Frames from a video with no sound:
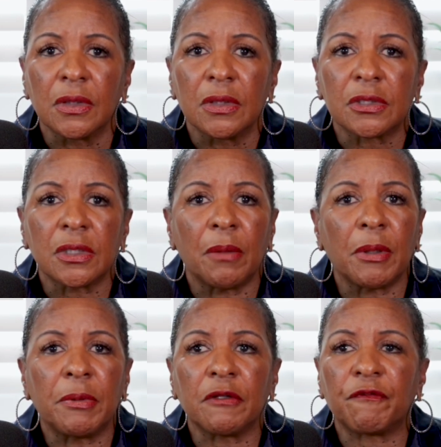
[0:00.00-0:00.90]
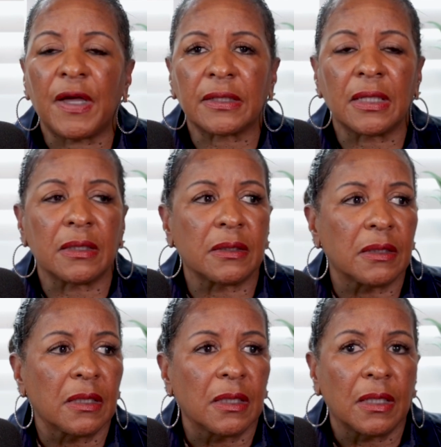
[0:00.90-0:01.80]
Some may be the fact that,
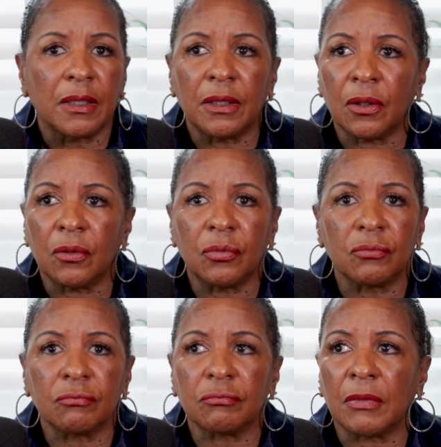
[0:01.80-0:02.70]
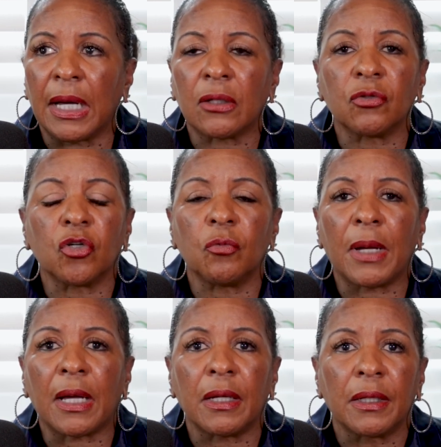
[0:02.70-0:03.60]
I don't know
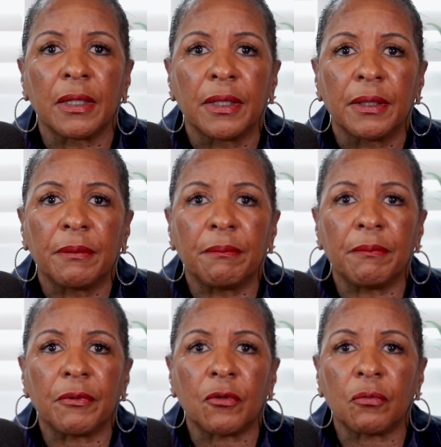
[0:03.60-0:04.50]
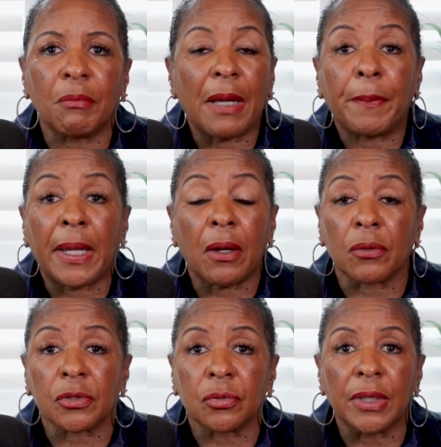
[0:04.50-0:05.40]
my
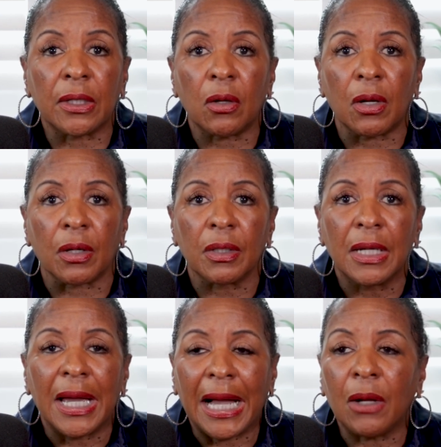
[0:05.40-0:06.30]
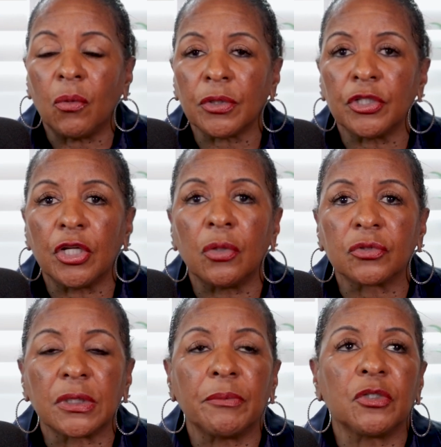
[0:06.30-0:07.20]
parents, who they are. I want to know.
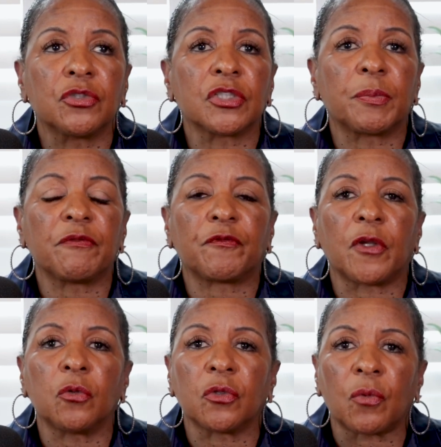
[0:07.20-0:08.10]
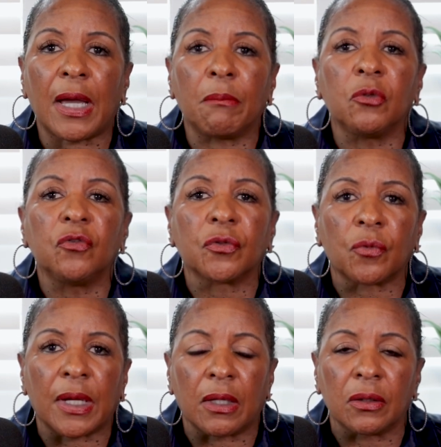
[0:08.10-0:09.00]
Some of you just been floating around, moving
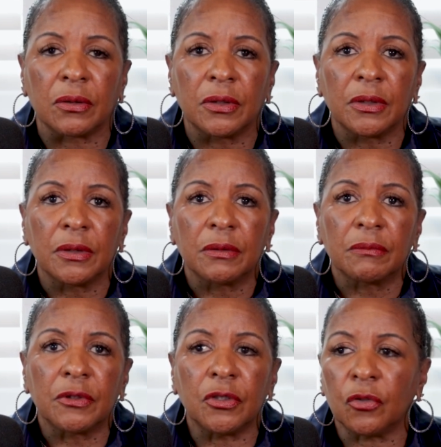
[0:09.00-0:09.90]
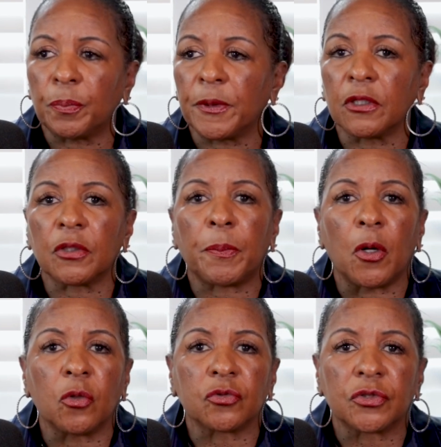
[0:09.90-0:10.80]
around, pillar to
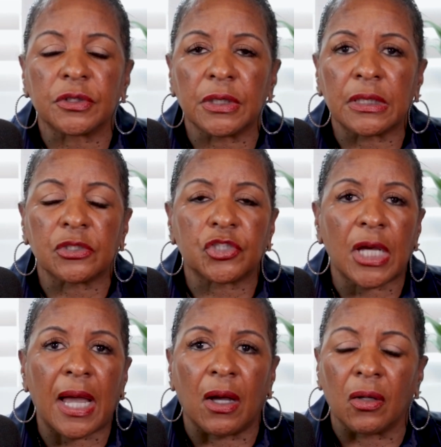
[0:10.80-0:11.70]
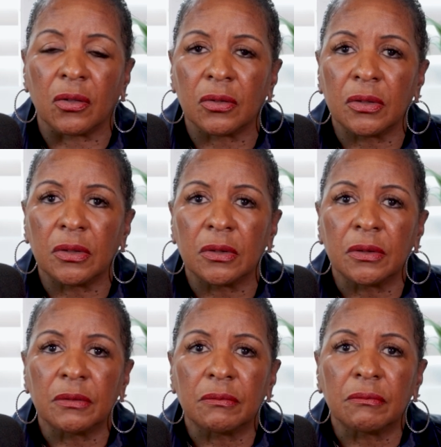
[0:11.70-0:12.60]
post as a child.
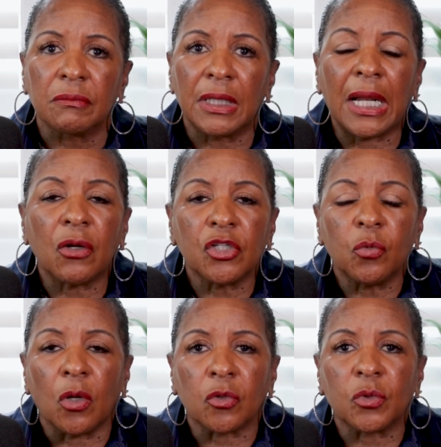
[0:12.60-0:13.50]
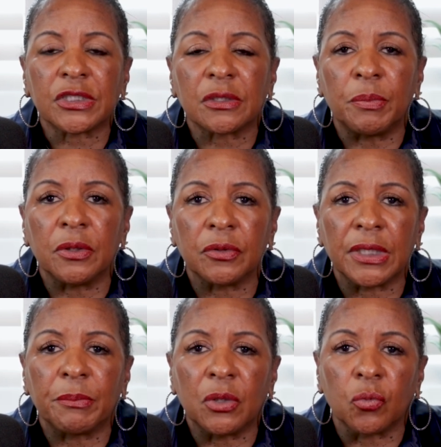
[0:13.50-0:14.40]
And all you wanted was stability
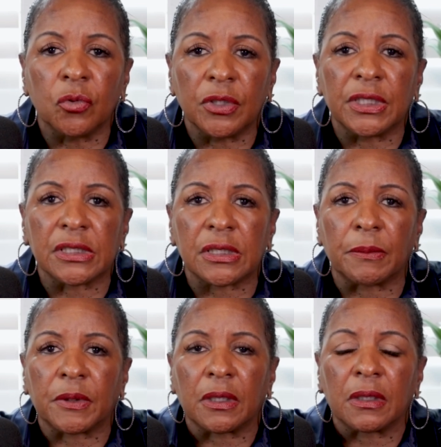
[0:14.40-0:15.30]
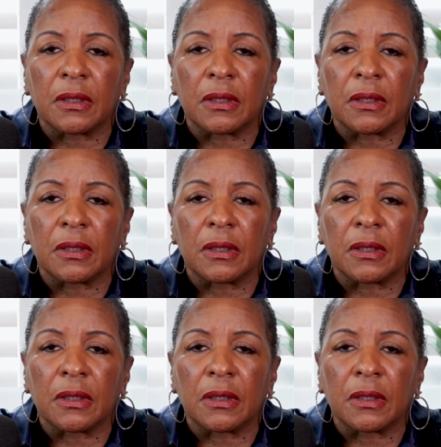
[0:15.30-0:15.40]
and be rooted in something.